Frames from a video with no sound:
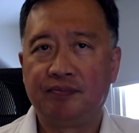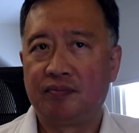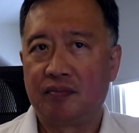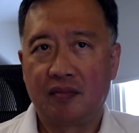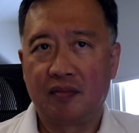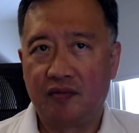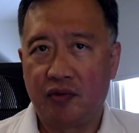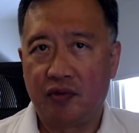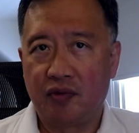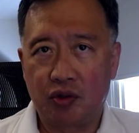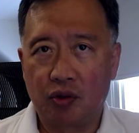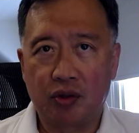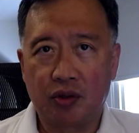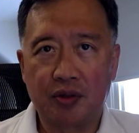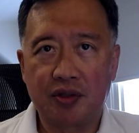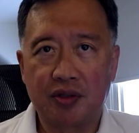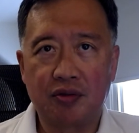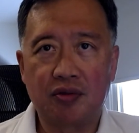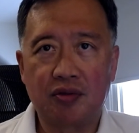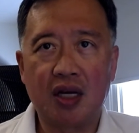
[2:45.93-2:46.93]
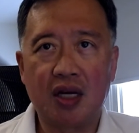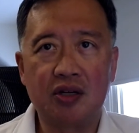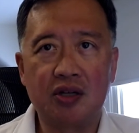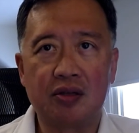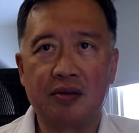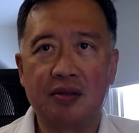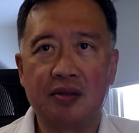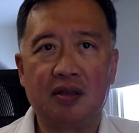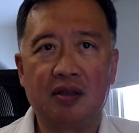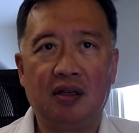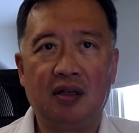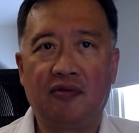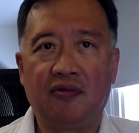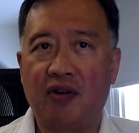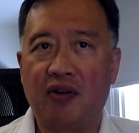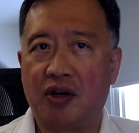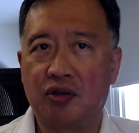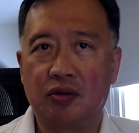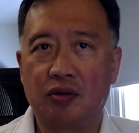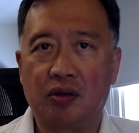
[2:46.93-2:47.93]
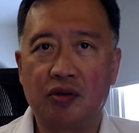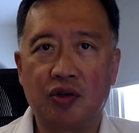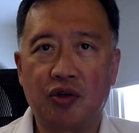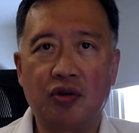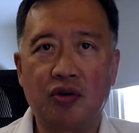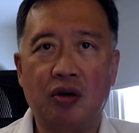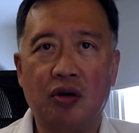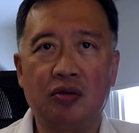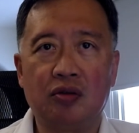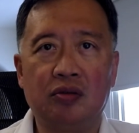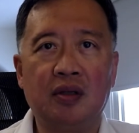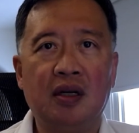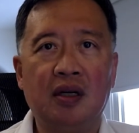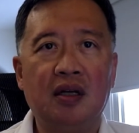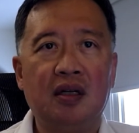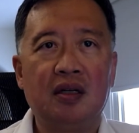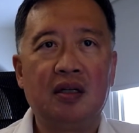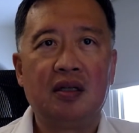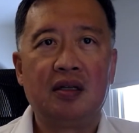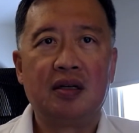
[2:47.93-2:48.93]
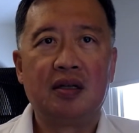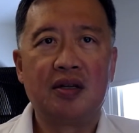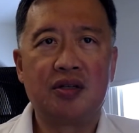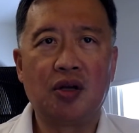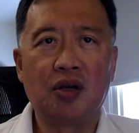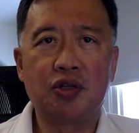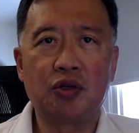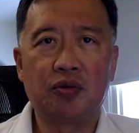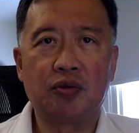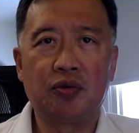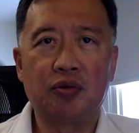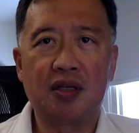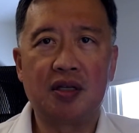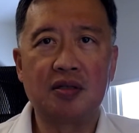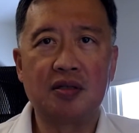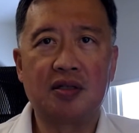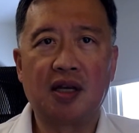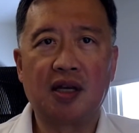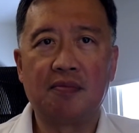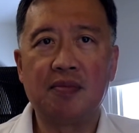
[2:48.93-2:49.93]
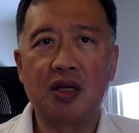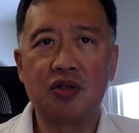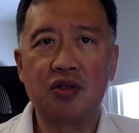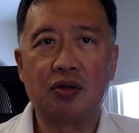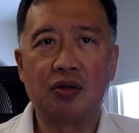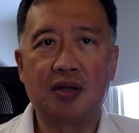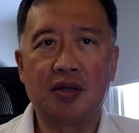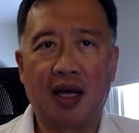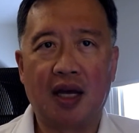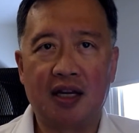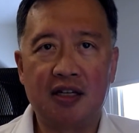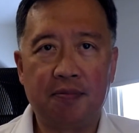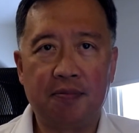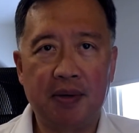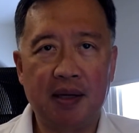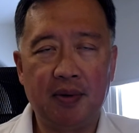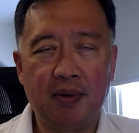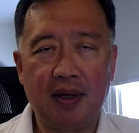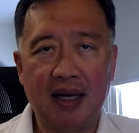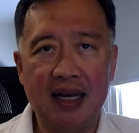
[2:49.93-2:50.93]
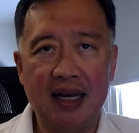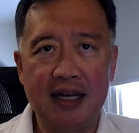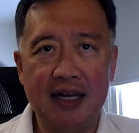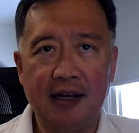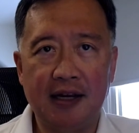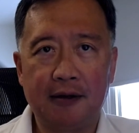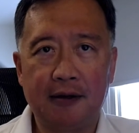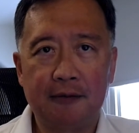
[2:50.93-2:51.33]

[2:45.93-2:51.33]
virtual consultations, infection control, social distancing measures, and PPE.